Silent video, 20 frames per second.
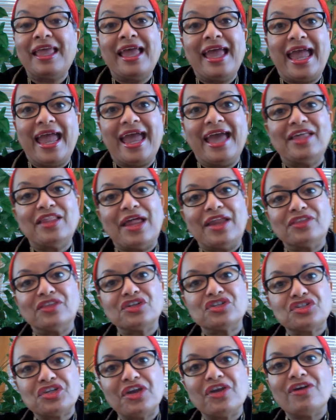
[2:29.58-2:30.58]
And the
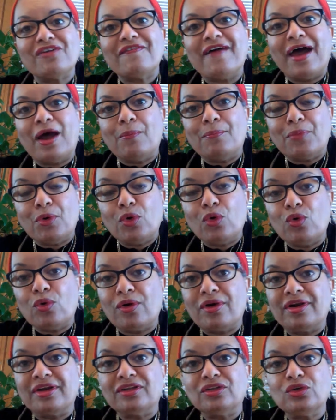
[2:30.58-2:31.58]
chair of our
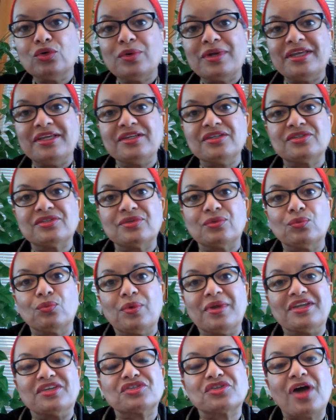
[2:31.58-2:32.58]
board, Louise
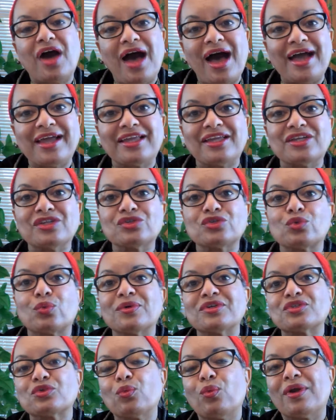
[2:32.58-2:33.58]
Weeks Coggins,
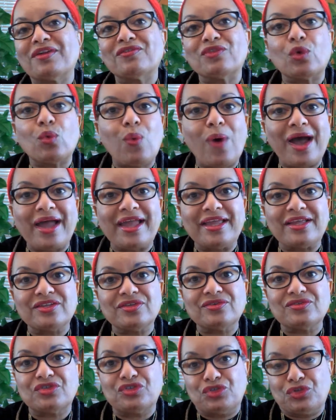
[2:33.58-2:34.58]
was one of the white
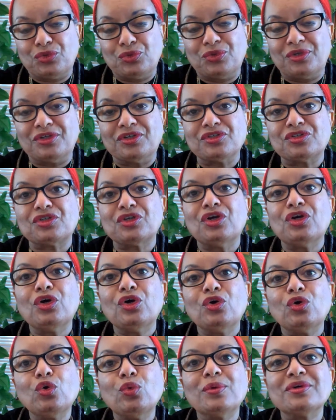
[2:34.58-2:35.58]
students
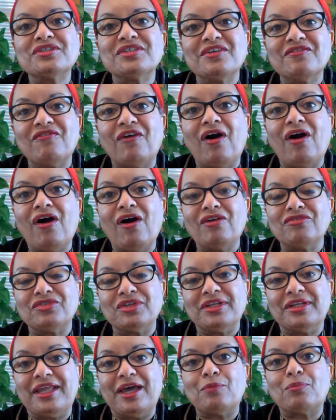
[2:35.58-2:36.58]
who was involved
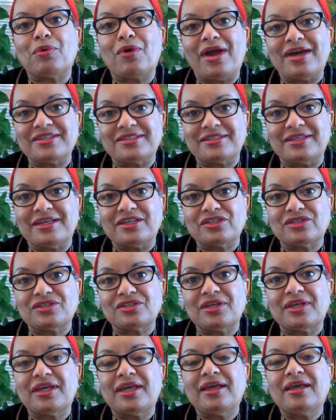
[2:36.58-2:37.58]
in that
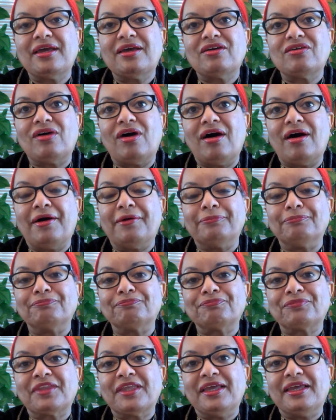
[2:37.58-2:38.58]
process
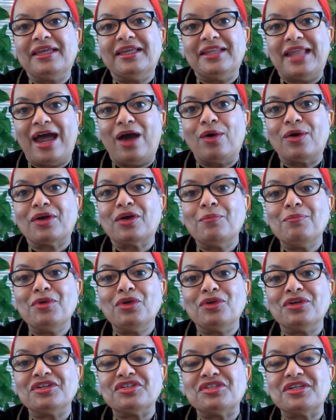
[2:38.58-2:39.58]
in our
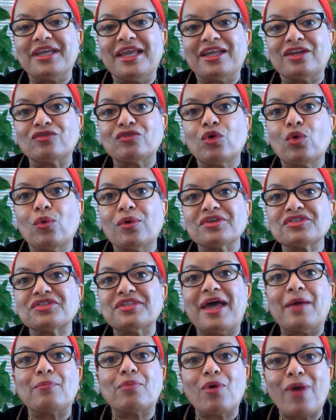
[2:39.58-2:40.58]
community. And of course,
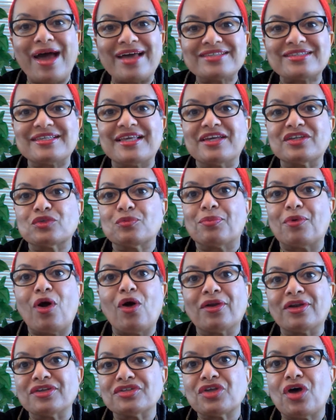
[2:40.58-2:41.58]
that process
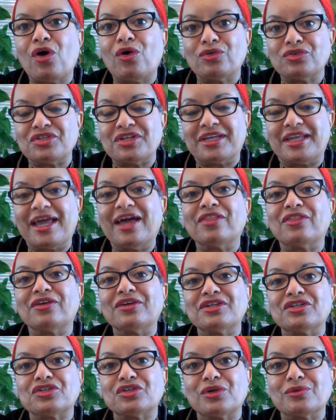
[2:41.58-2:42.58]
brought us all together
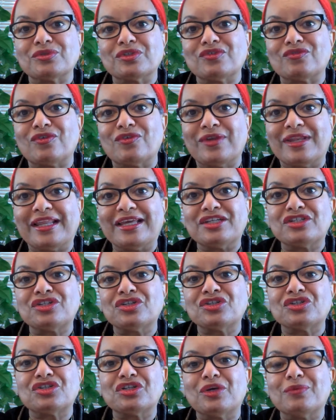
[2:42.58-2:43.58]
in terms of a
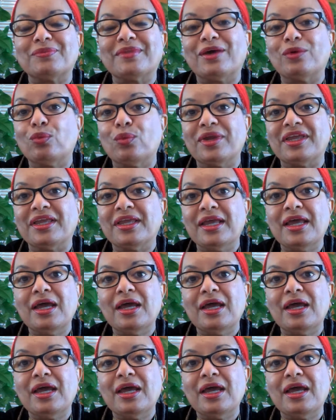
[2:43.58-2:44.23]
relationship that we